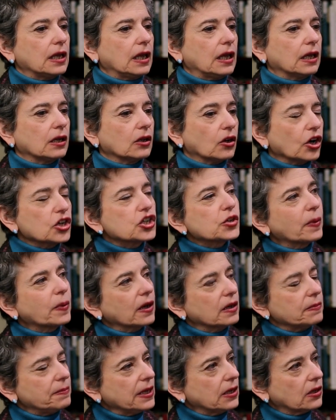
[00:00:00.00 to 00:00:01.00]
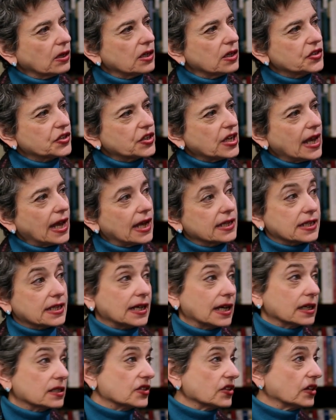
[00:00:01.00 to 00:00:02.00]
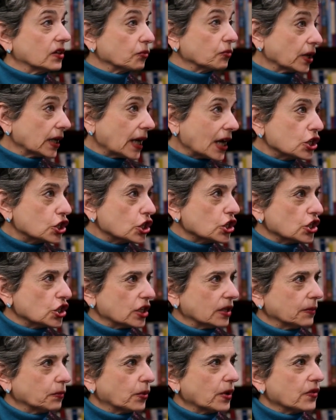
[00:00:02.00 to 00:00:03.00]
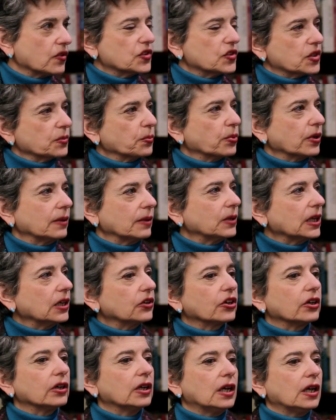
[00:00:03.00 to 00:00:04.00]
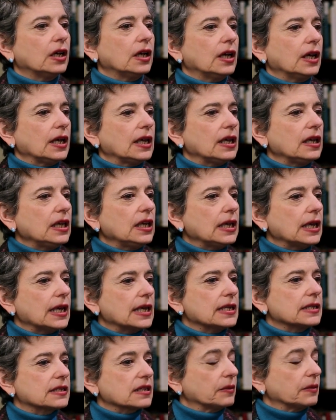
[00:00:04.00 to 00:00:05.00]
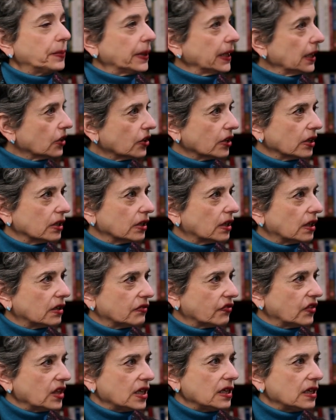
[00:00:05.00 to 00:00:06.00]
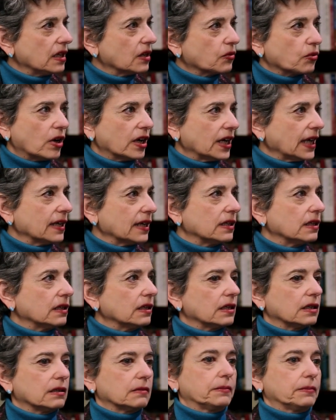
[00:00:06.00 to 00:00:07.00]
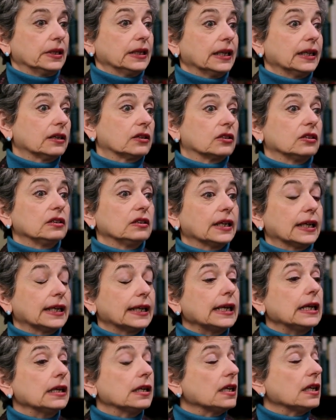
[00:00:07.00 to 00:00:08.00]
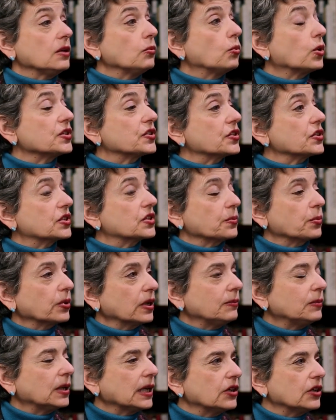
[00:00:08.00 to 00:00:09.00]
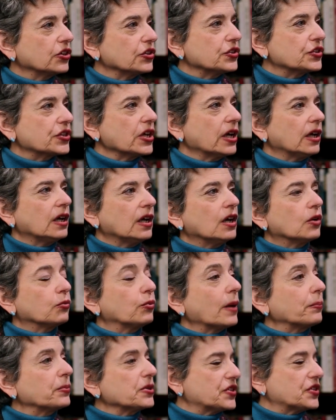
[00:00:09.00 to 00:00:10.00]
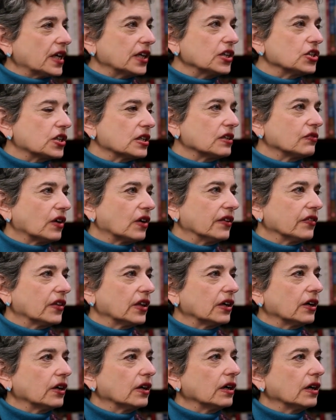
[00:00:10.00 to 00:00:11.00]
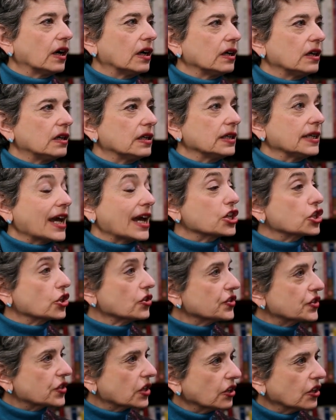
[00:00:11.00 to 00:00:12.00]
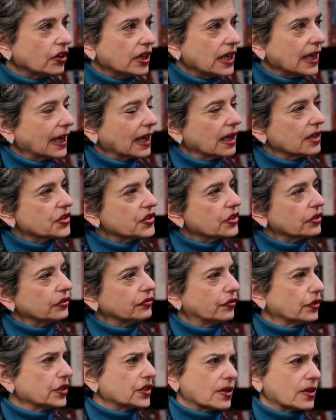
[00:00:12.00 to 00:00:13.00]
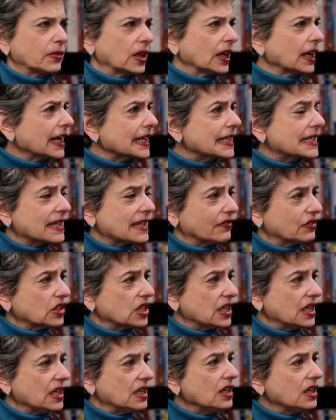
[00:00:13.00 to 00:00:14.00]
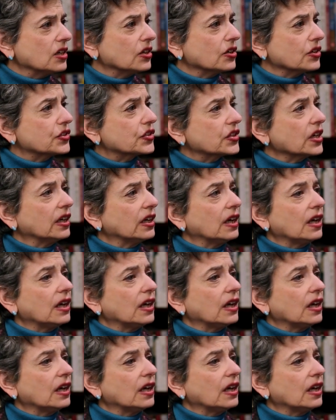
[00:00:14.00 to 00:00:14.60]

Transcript: in large part because he has an excellent relationship with the supreme leader. He is a pillar of the Iranian political elite. He was the supreme leader's representative on their National Security Council for something like 17 years.